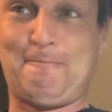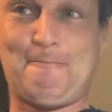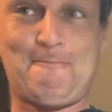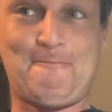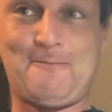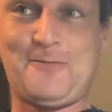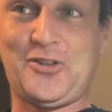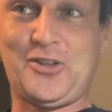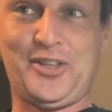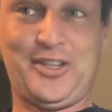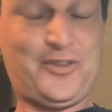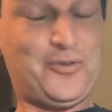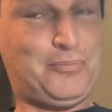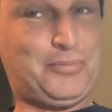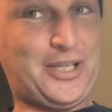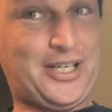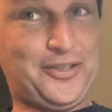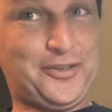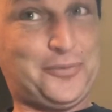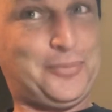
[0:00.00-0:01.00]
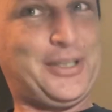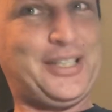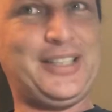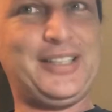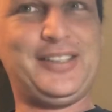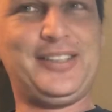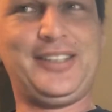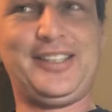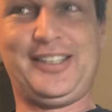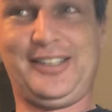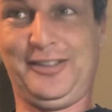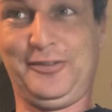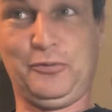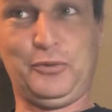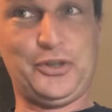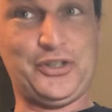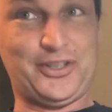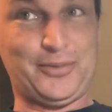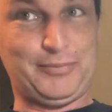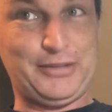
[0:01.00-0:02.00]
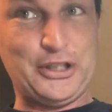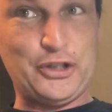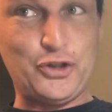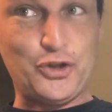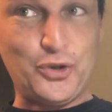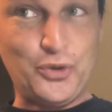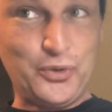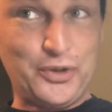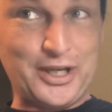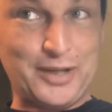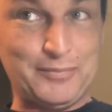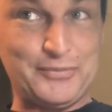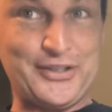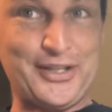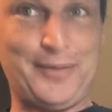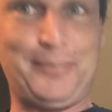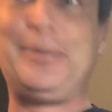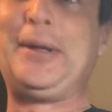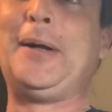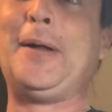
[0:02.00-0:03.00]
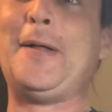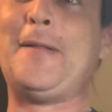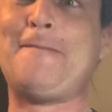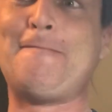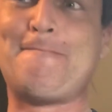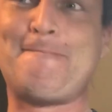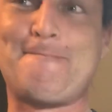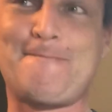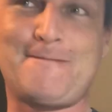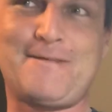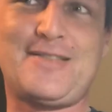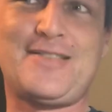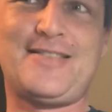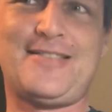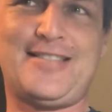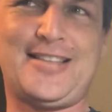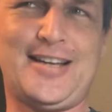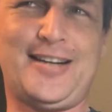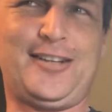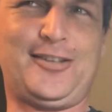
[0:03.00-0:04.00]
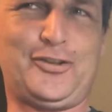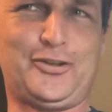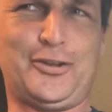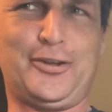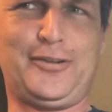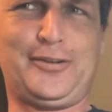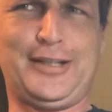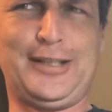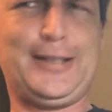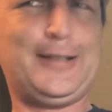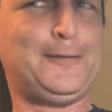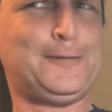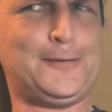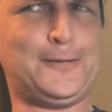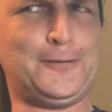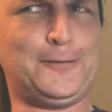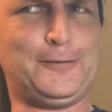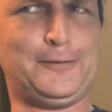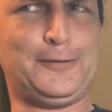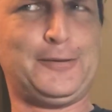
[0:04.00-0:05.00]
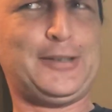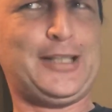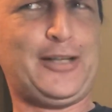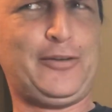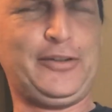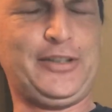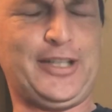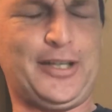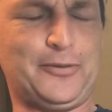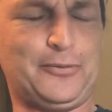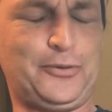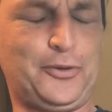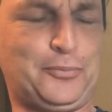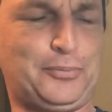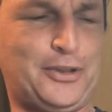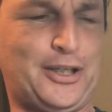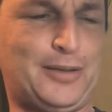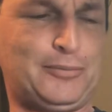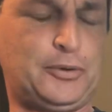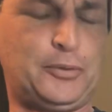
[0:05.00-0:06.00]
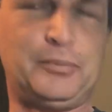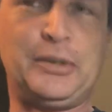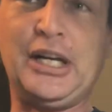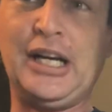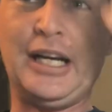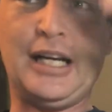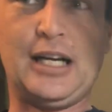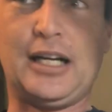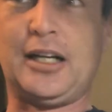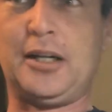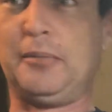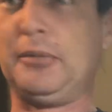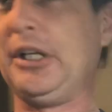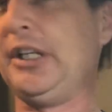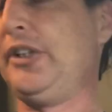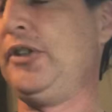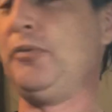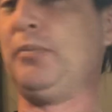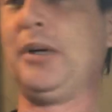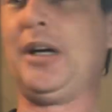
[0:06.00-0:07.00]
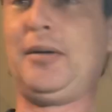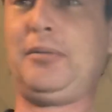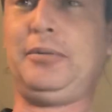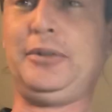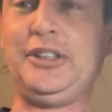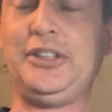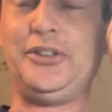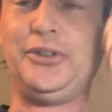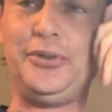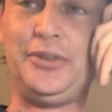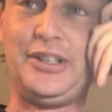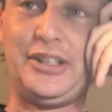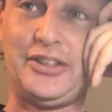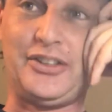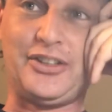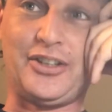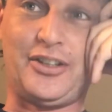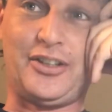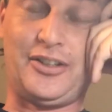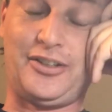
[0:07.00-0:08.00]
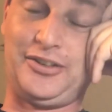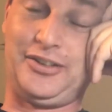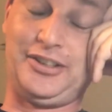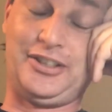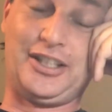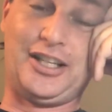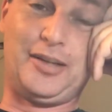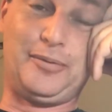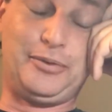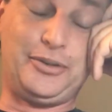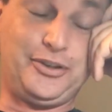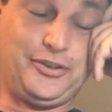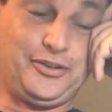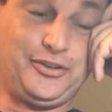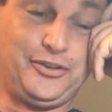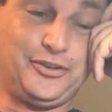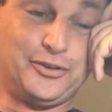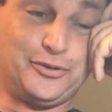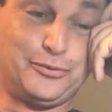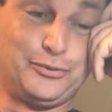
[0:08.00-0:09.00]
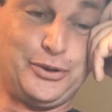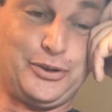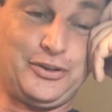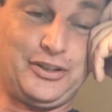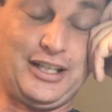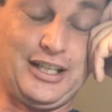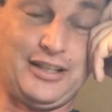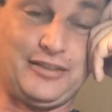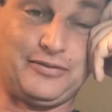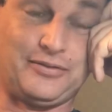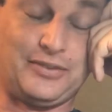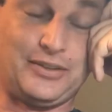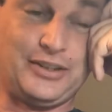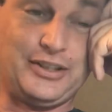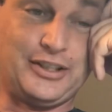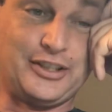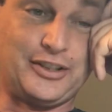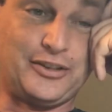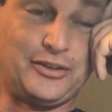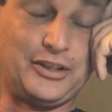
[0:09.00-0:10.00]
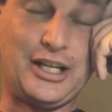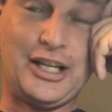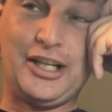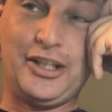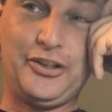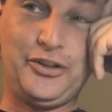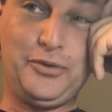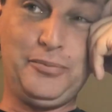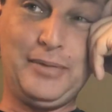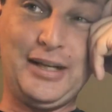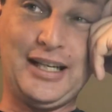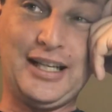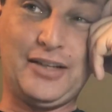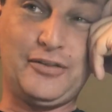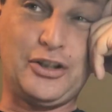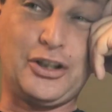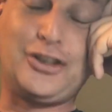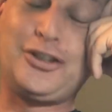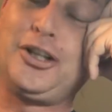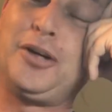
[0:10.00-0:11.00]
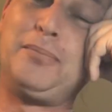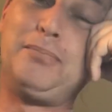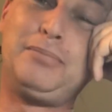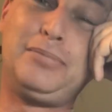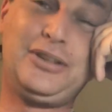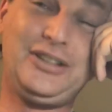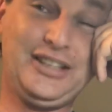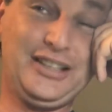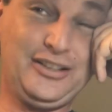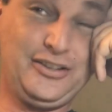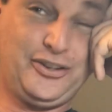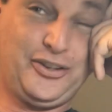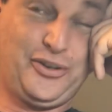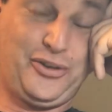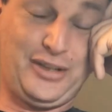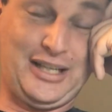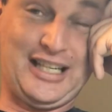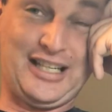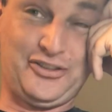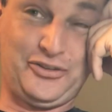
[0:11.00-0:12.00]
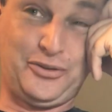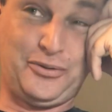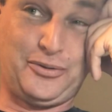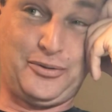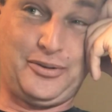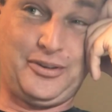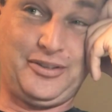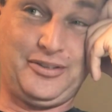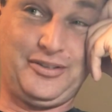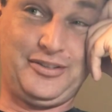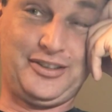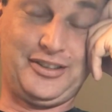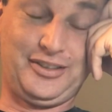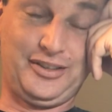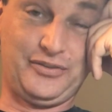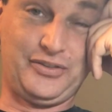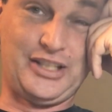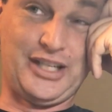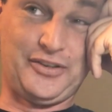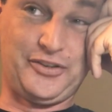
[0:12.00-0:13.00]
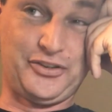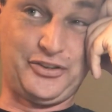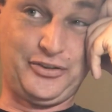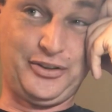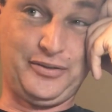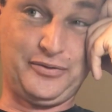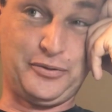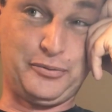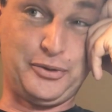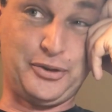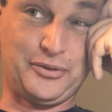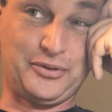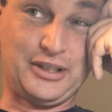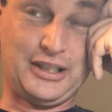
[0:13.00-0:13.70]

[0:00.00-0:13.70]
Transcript: So they don't bother me. When something new comes up, then I start thinking, well, now we've got a real problem. And you probably do this all the time in your real life. You may have a complete and total asshole that lives down the street from you.